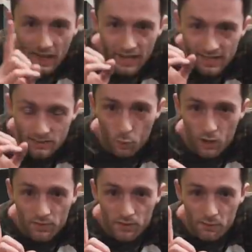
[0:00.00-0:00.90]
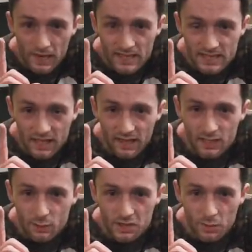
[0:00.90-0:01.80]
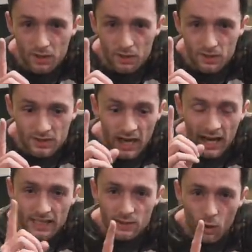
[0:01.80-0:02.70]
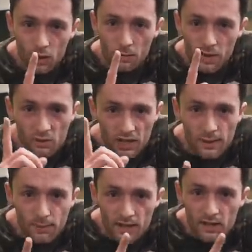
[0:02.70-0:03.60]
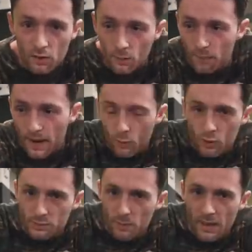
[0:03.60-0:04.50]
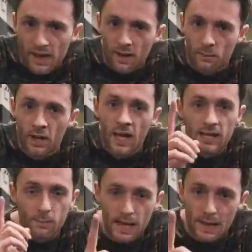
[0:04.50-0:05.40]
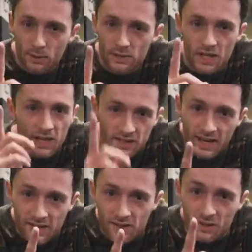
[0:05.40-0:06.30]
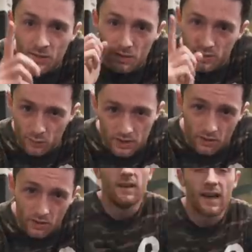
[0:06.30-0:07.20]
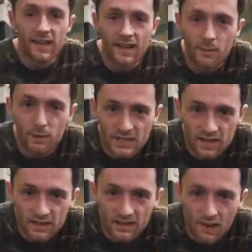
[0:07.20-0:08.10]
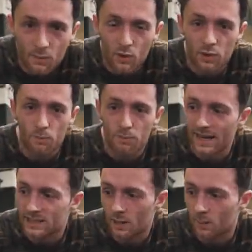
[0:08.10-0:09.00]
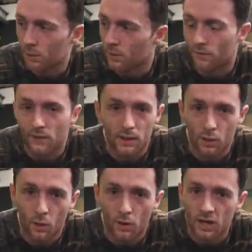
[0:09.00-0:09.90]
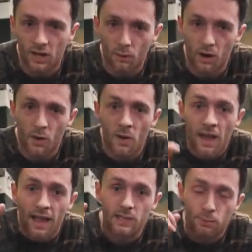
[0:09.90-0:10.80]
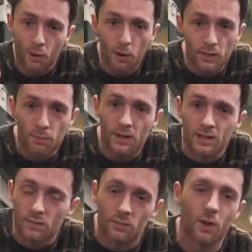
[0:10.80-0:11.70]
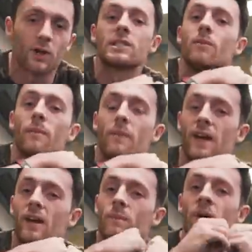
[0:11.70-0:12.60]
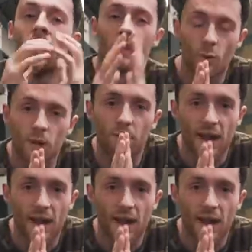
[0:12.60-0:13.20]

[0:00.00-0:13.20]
That is one of the biggest things with swing throughs. It's all about keeping your backwards momentum to be able to continue your swing row. 99% of the time when you mess up your 5th cork in a row, it's probably because you've lost the momentum going